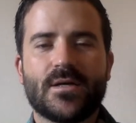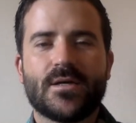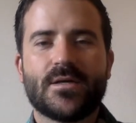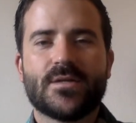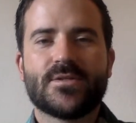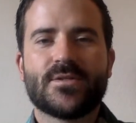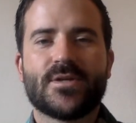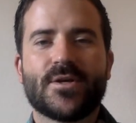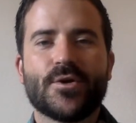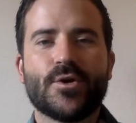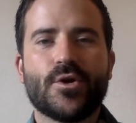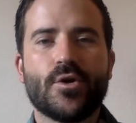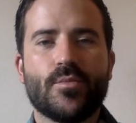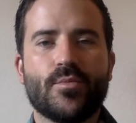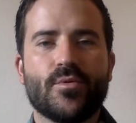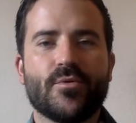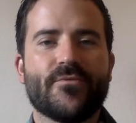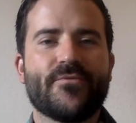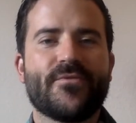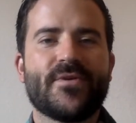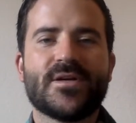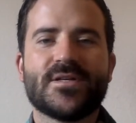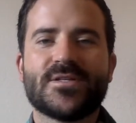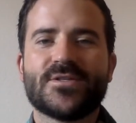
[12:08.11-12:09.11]
So I don't know,
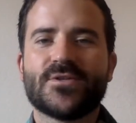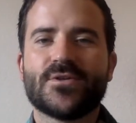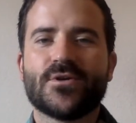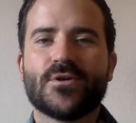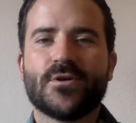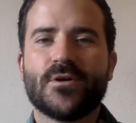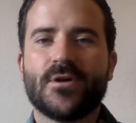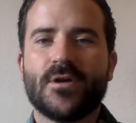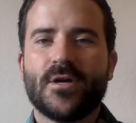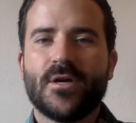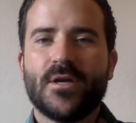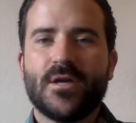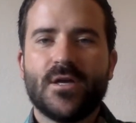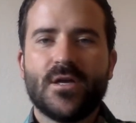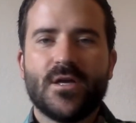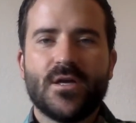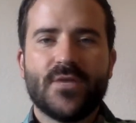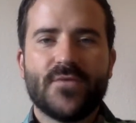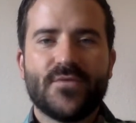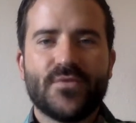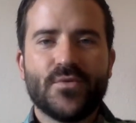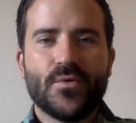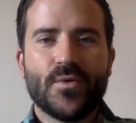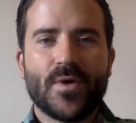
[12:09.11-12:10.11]
Professor,
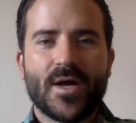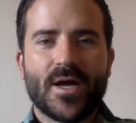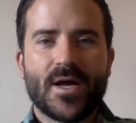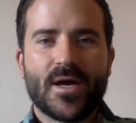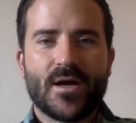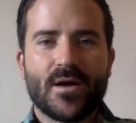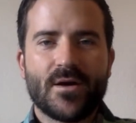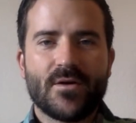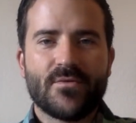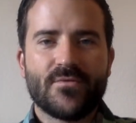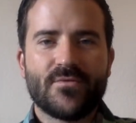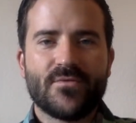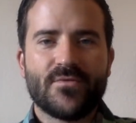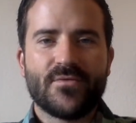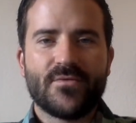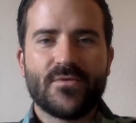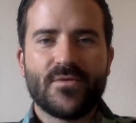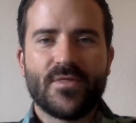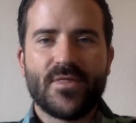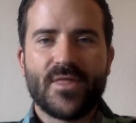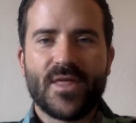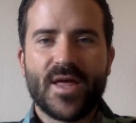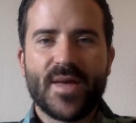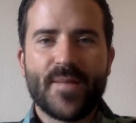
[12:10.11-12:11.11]
if you have
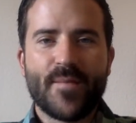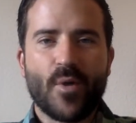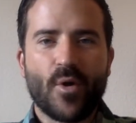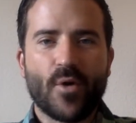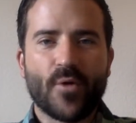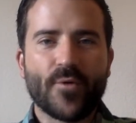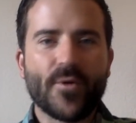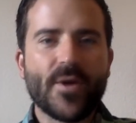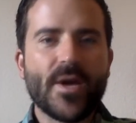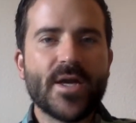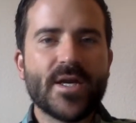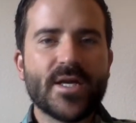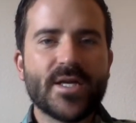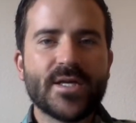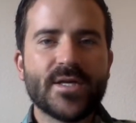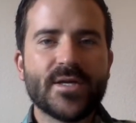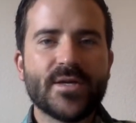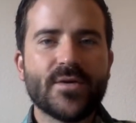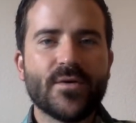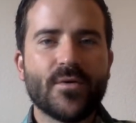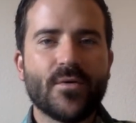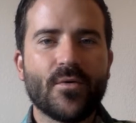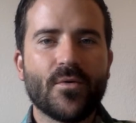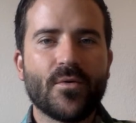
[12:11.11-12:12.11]
them
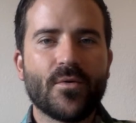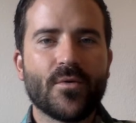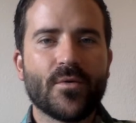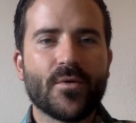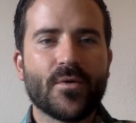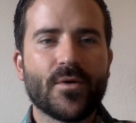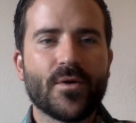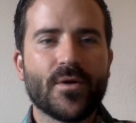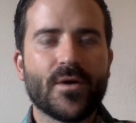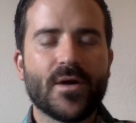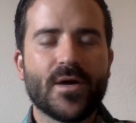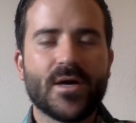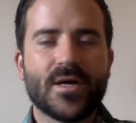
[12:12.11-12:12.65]
already or